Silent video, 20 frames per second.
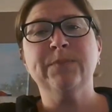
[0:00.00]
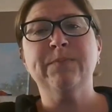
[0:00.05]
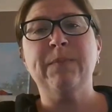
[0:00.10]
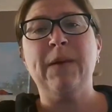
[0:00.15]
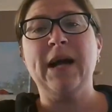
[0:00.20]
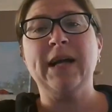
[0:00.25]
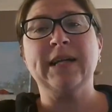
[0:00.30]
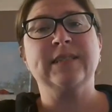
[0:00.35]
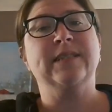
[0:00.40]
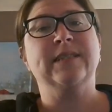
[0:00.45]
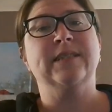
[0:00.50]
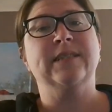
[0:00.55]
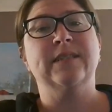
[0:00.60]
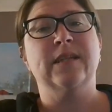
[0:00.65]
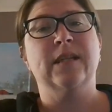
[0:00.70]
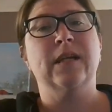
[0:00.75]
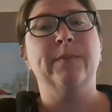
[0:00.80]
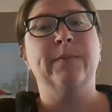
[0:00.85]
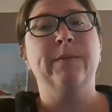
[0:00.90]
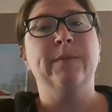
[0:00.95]
boxes, and a
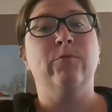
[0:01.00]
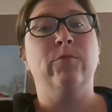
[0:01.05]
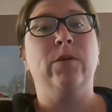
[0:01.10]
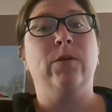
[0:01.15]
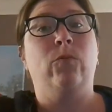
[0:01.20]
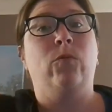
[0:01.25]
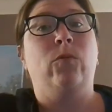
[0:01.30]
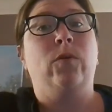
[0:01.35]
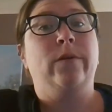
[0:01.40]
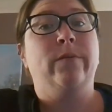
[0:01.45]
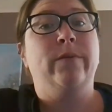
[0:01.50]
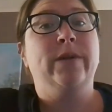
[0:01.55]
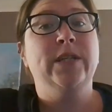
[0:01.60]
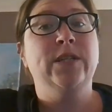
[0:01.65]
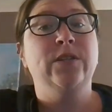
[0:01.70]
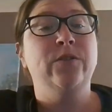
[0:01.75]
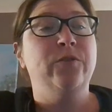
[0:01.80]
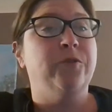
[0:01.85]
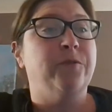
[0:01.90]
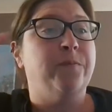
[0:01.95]
lot of people are like, what do I
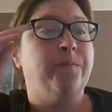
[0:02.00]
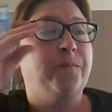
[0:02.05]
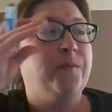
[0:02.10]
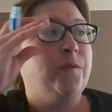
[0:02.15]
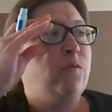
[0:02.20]
do?